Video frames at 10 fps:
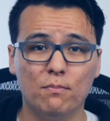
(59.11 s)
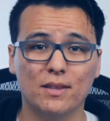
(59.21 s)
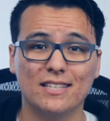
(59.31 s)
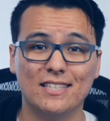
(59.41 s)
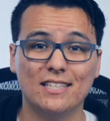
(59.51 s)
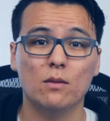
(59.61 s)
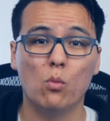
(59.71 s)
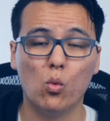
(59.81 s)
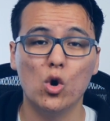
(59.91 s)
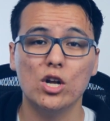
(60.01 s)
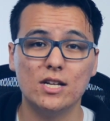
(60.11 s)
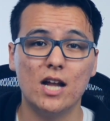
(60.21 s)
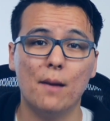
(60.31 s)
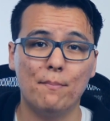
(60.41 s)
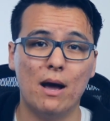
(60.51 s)
but the system would
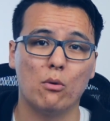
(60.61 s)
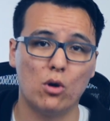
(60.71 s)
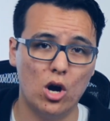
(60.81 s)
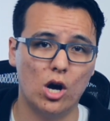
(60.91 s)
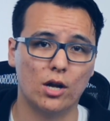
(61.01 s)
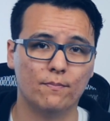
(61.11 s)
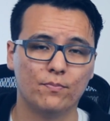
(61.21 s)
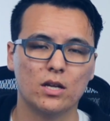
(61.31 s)
not power on.